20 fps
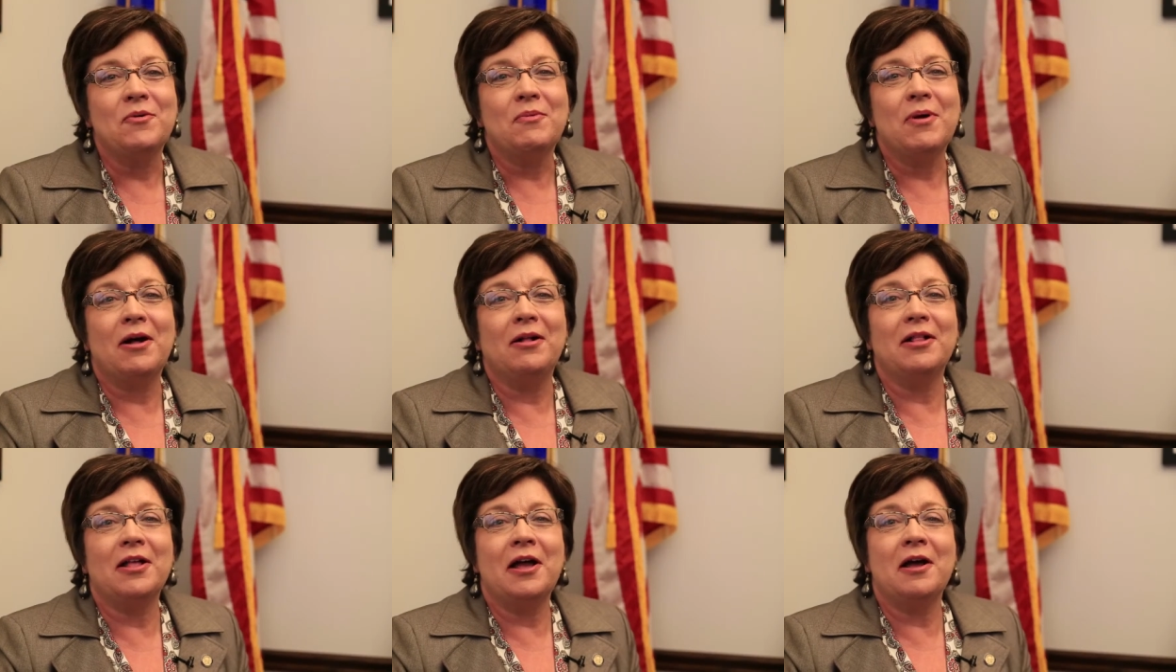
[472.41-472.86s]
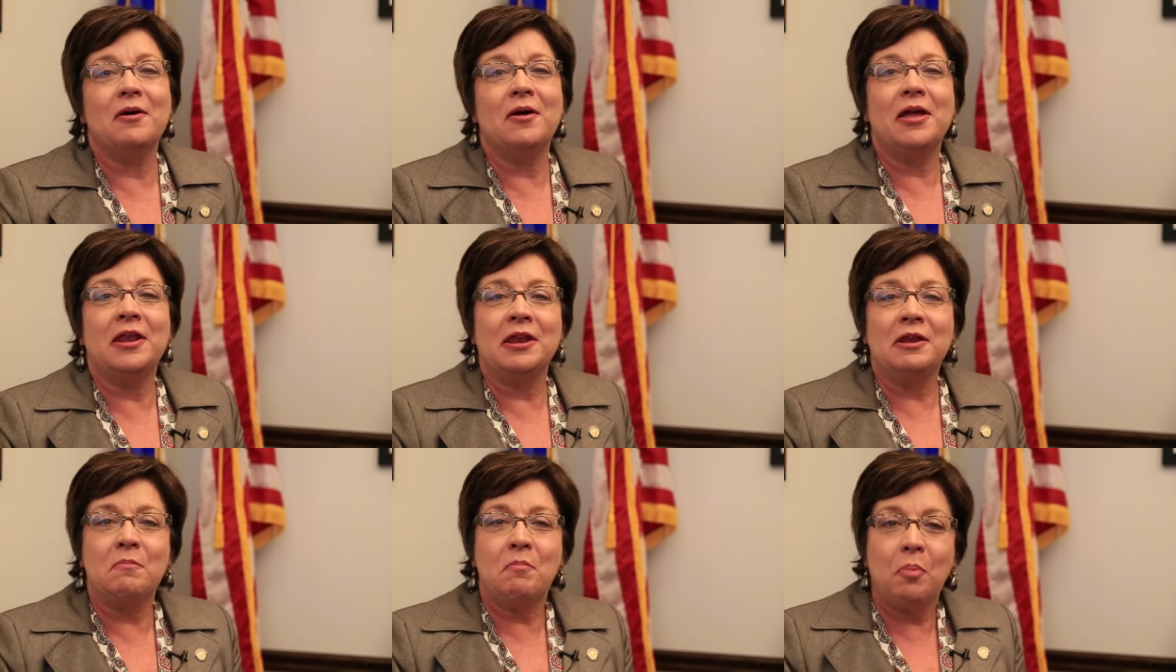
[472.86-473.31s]
Well,
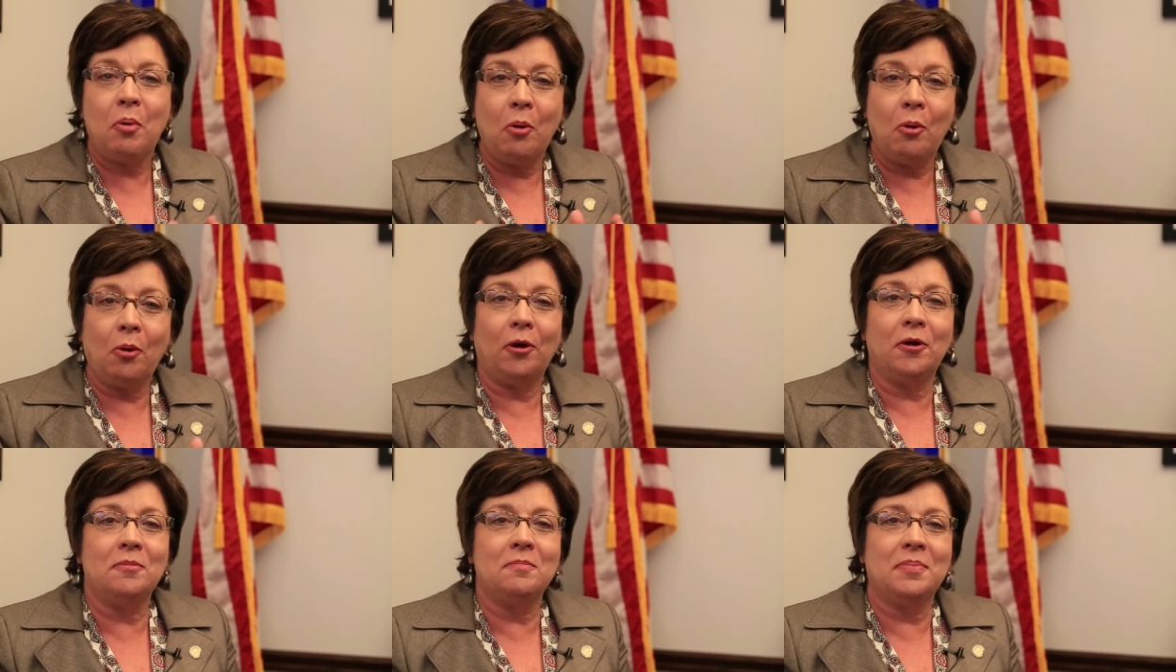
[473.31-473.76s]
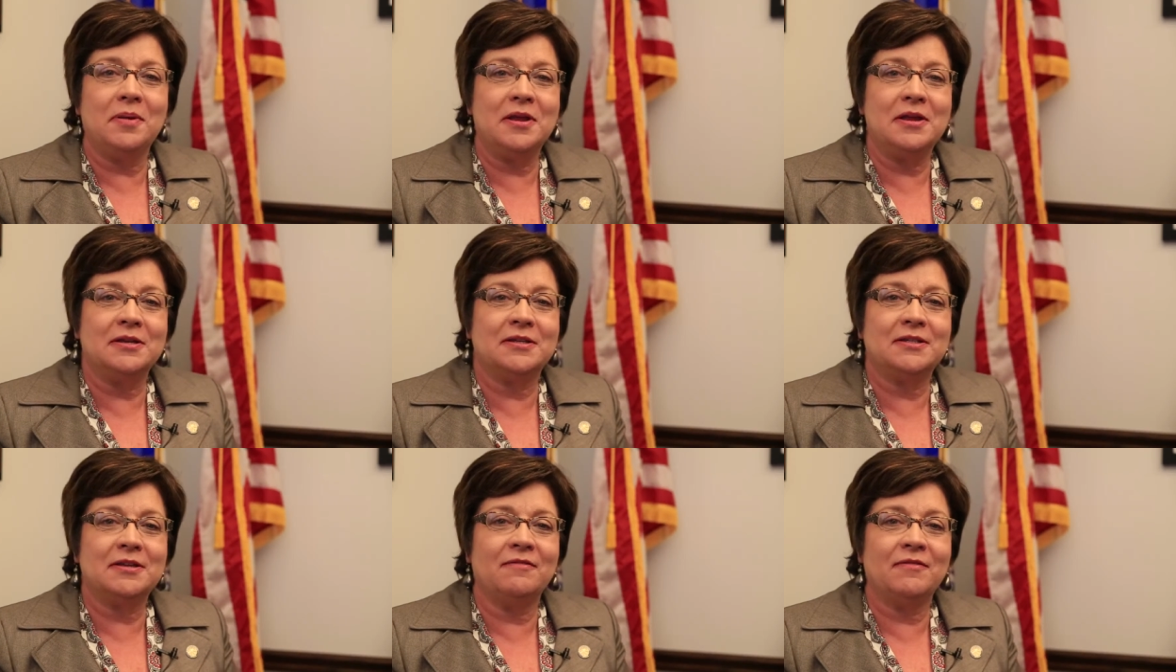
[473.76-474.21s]
uh, an important
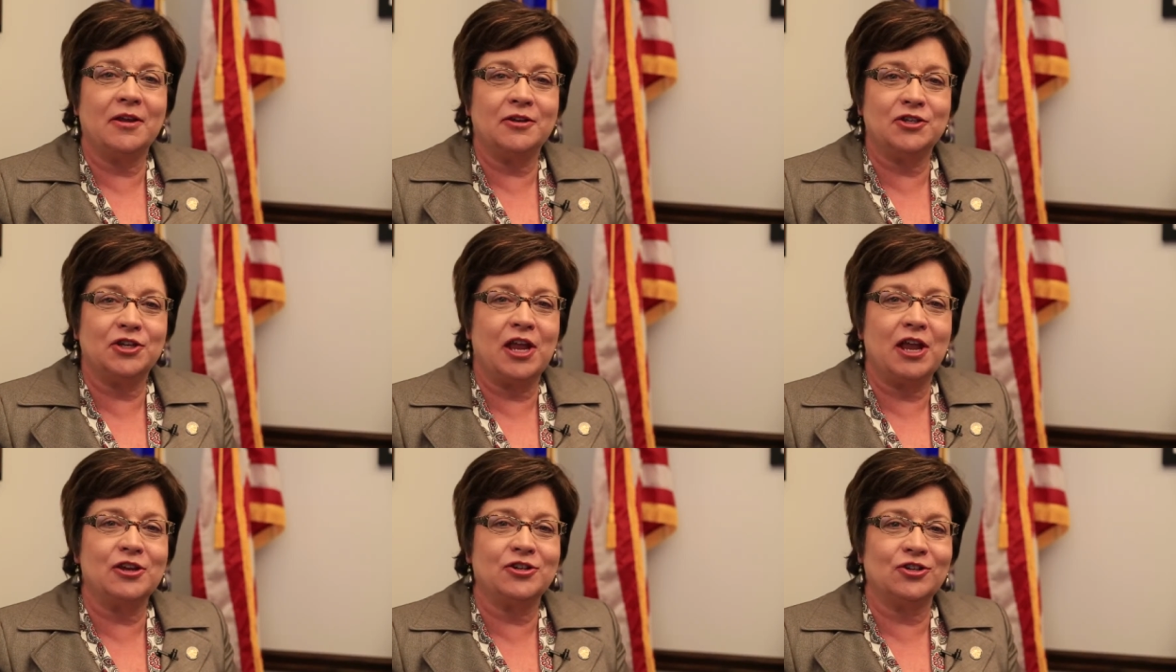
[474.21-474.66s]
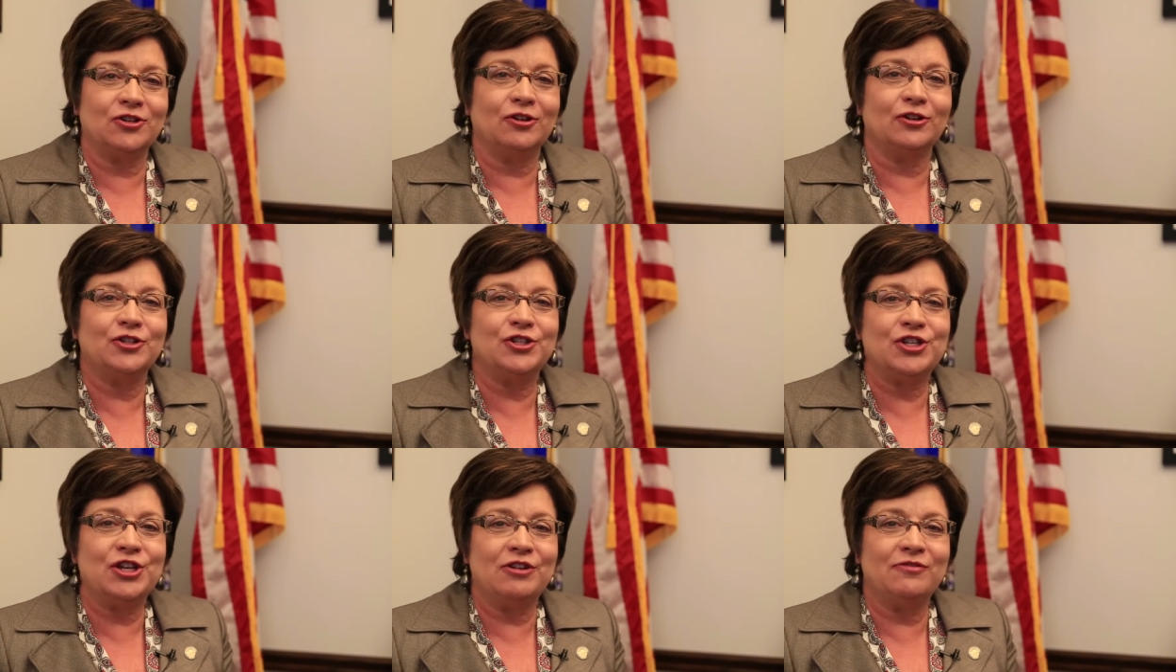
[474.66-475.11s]
piece of
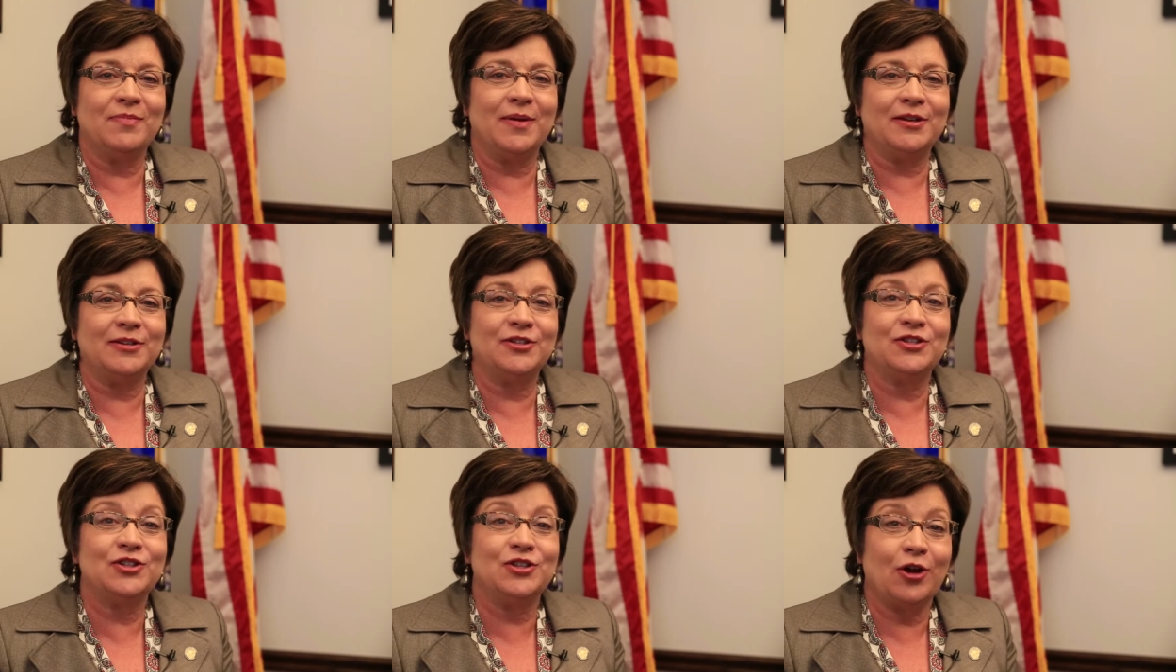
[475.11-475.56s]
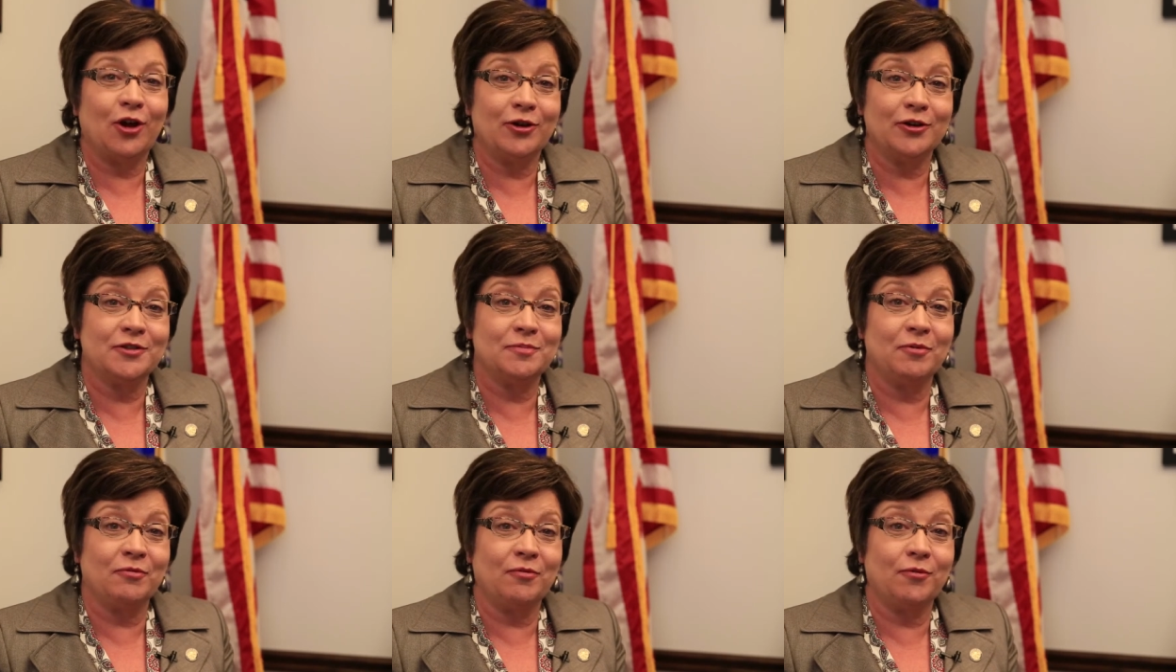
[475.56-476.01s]
educational achievement
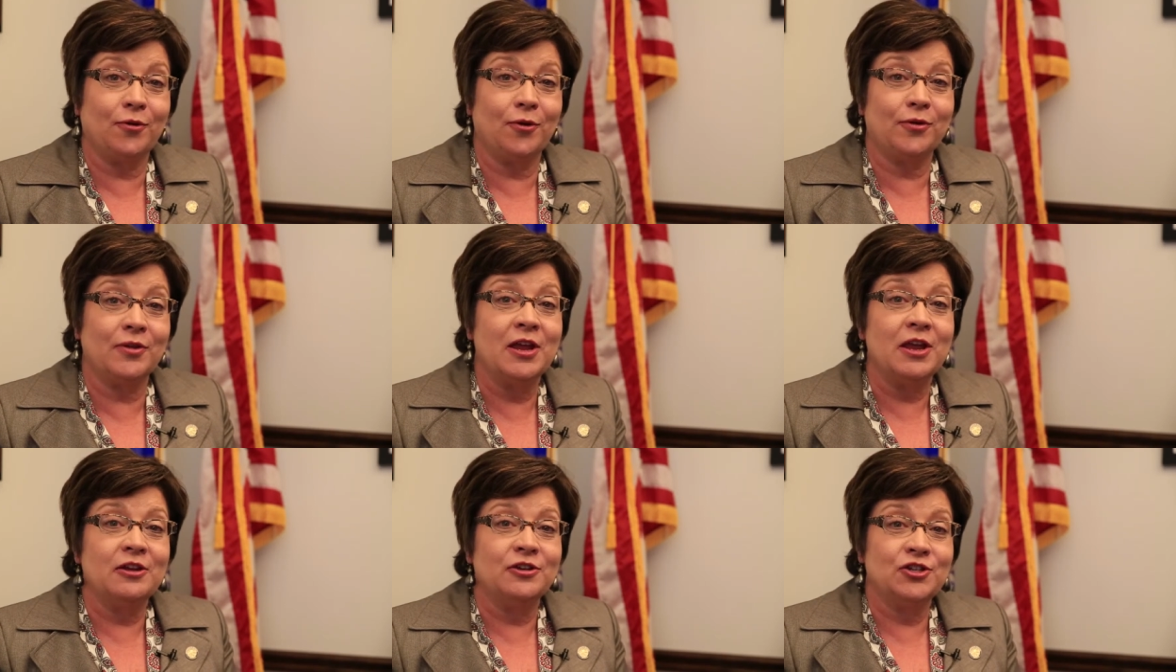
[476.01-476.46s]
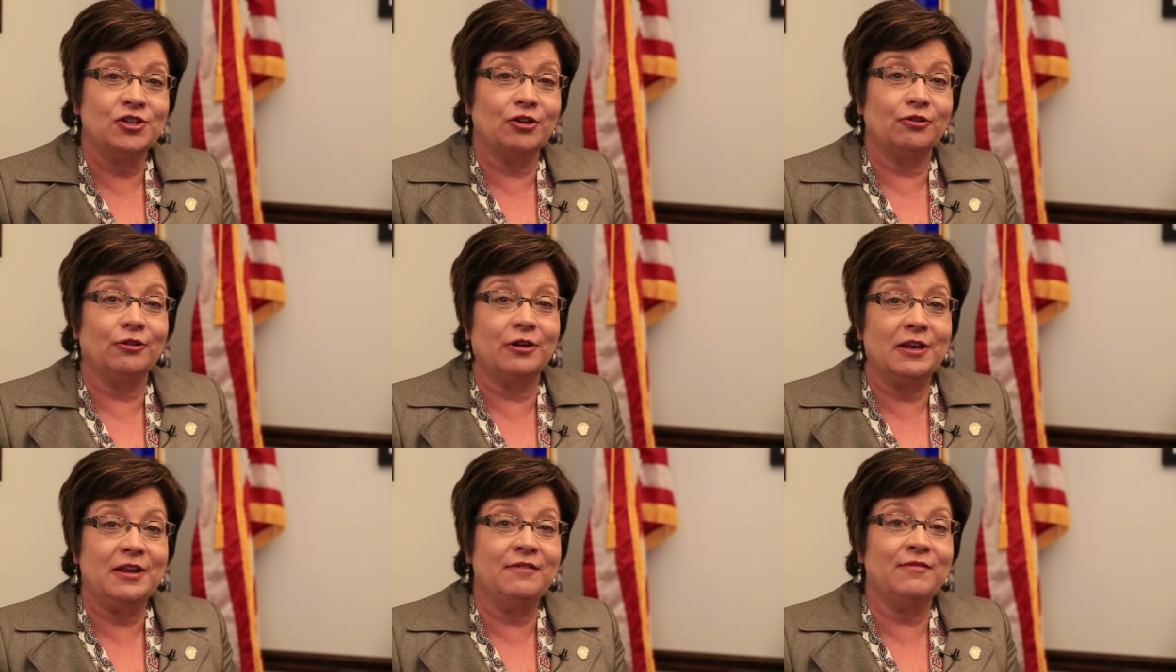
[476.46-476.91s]
starts before
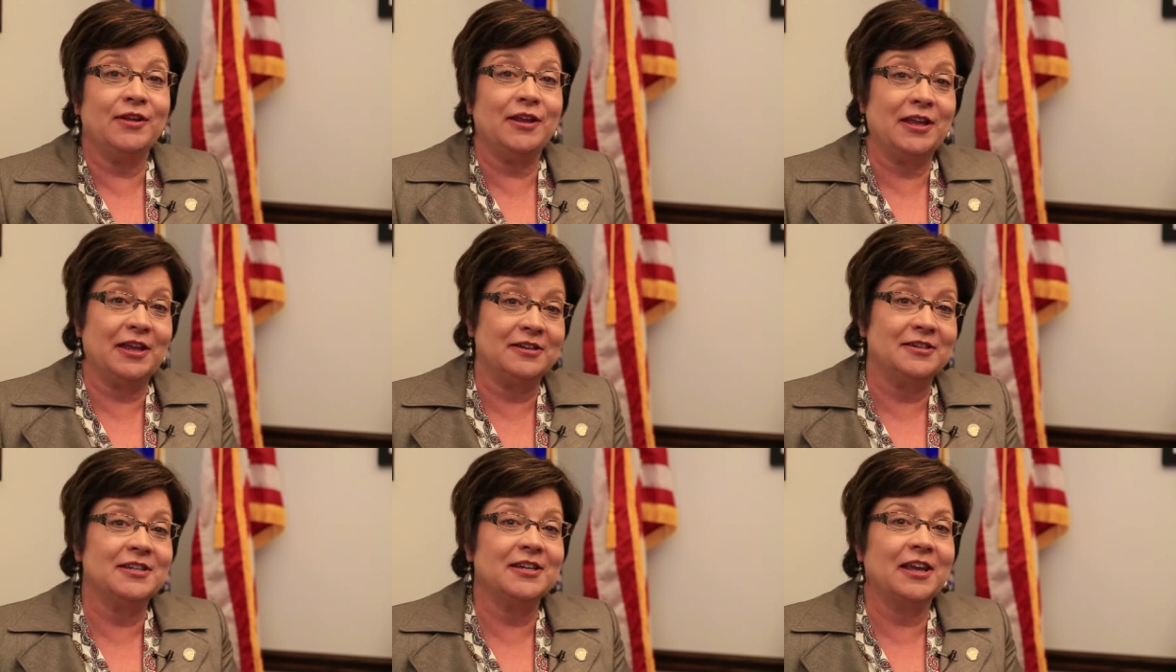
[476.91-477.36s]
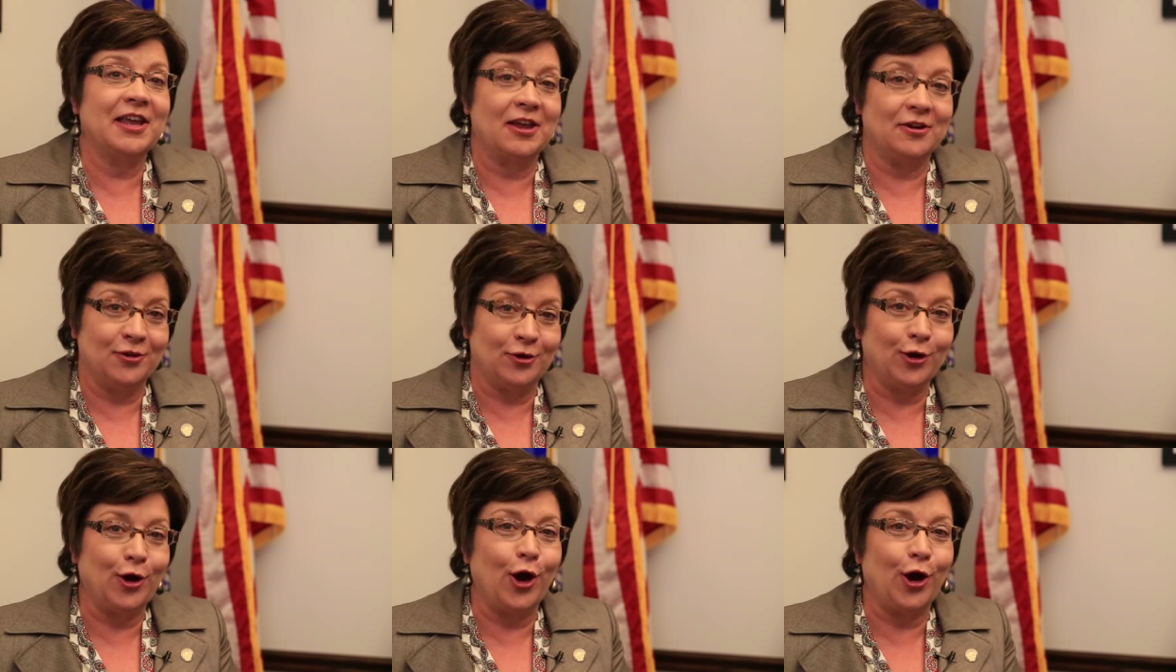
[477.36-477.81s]
children even get to
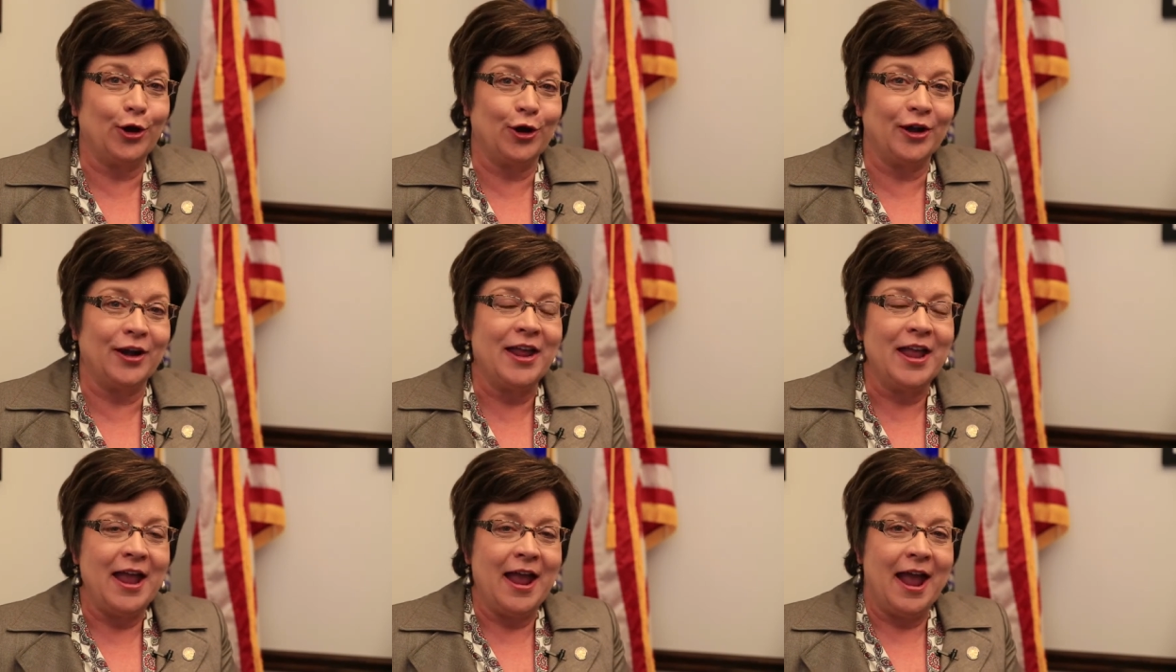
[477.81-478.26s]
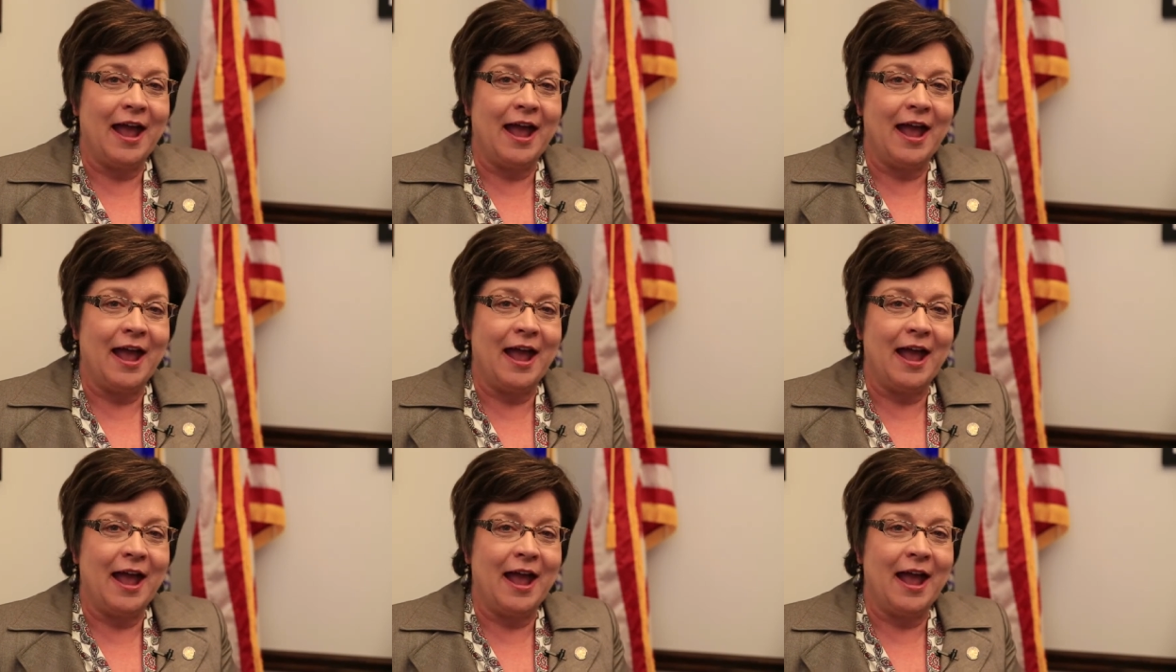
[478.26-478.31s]
kindergarten,